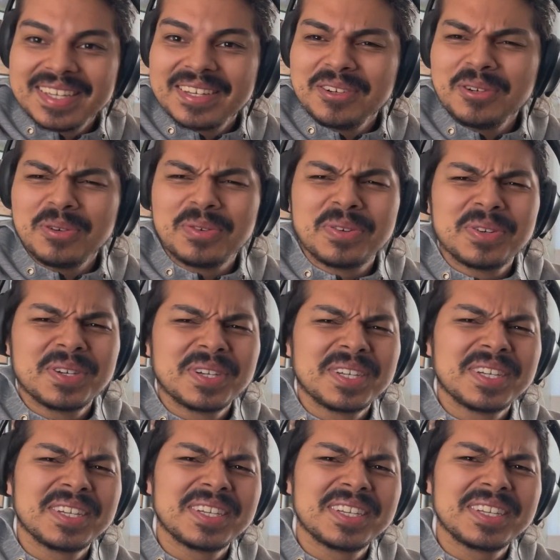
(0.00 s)
Oof.
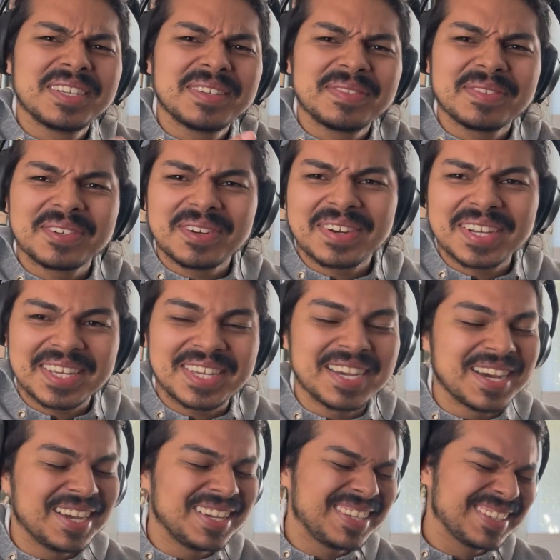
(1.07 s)
All right,
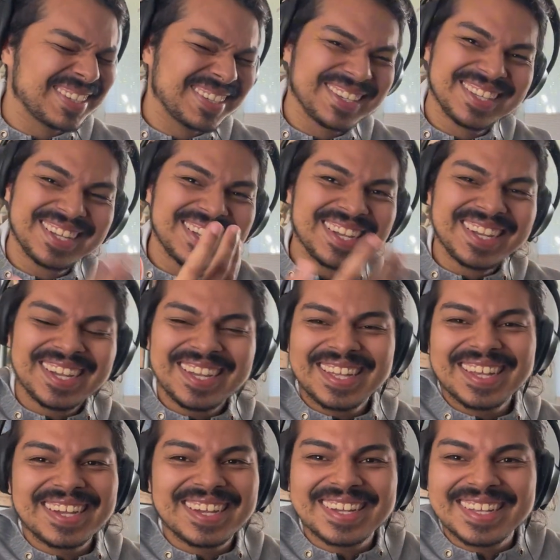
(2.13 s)
guys.
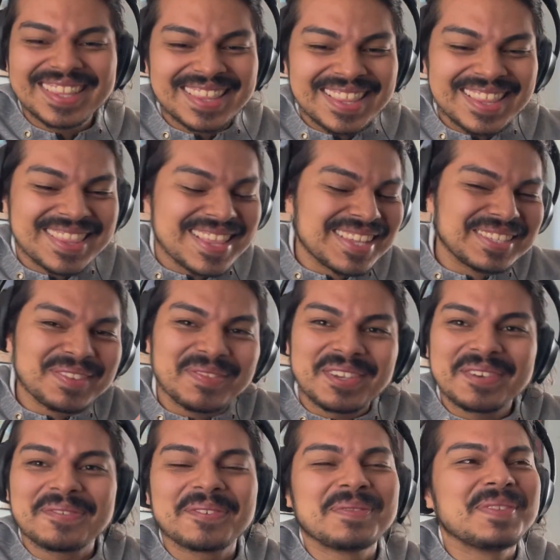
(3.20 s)
That's gonna be
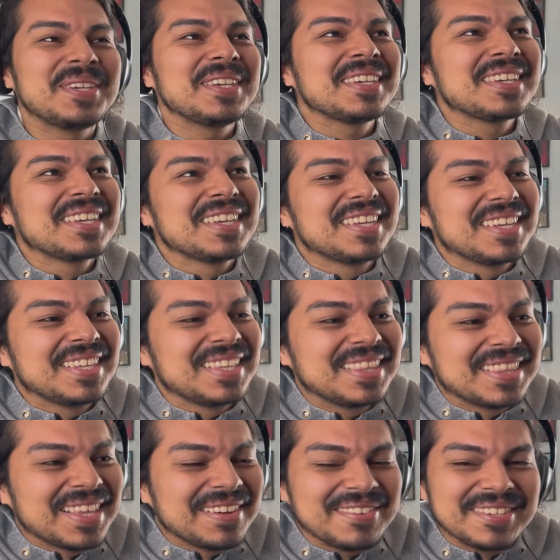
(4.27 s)
it for me.
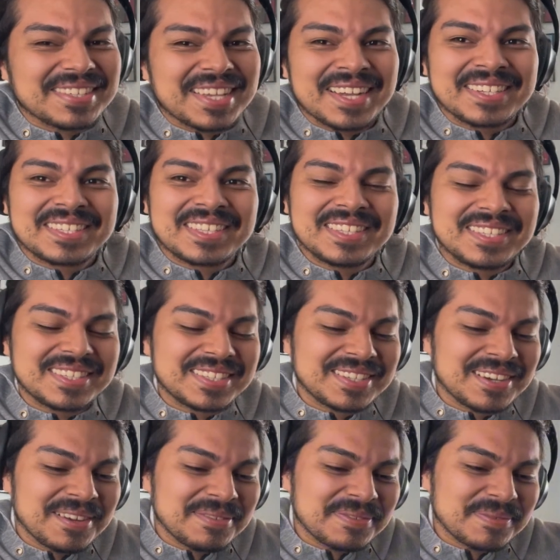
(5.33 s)
That was excellent
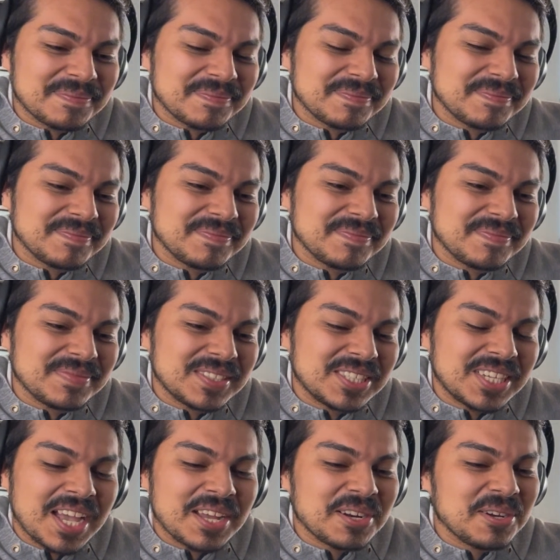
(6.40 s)
stuff.
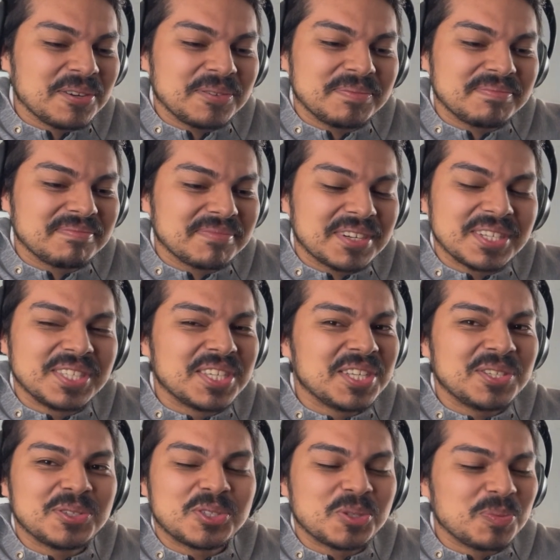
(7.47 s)
Shadow
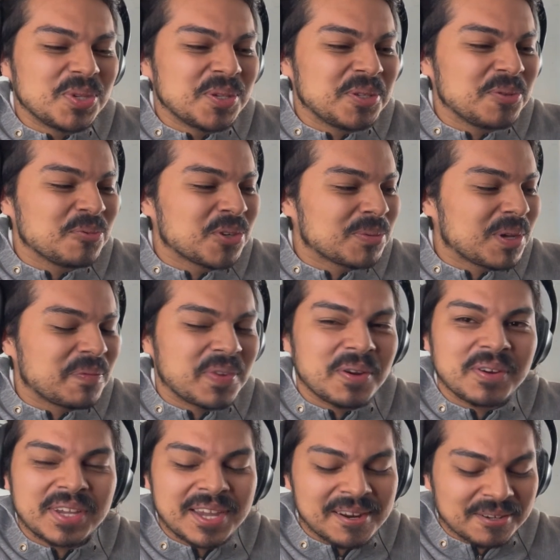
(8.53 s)
continues to be one of my
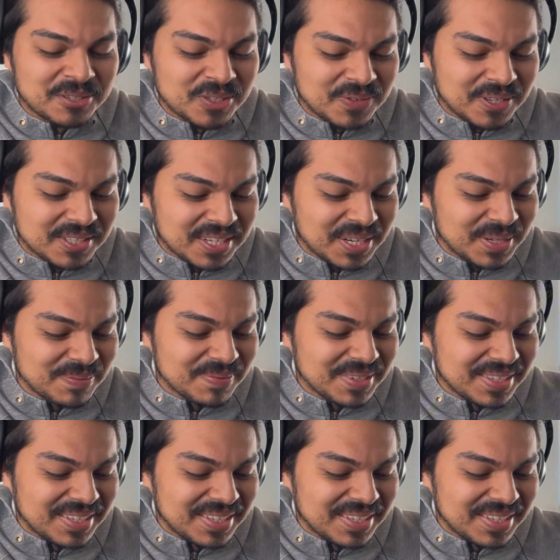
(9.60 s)
favorite characters of all time.